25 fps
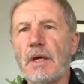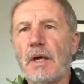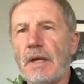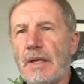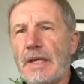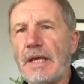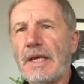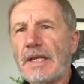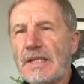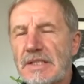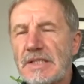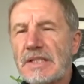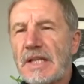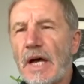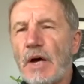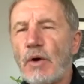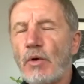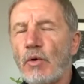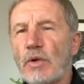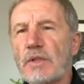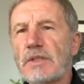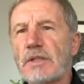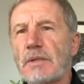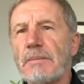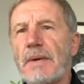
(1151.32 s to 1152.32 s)
Is that
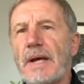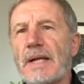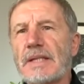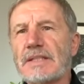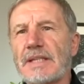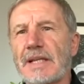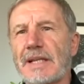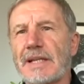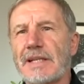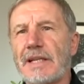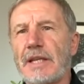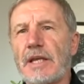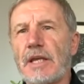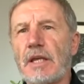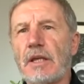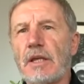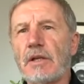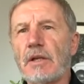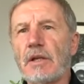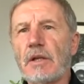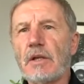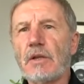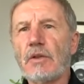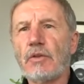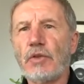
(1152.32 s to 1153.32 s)
automatically
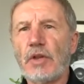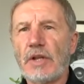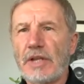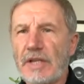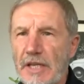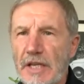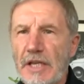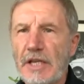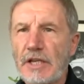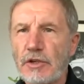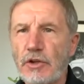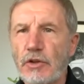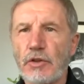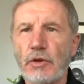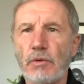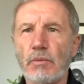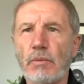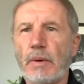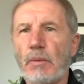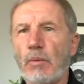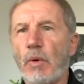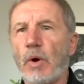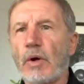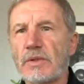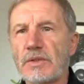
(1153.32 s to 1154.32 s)
the leader that
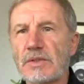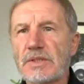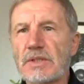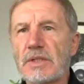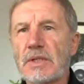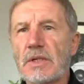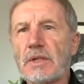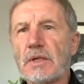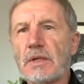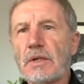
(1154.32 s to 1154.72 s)
we want?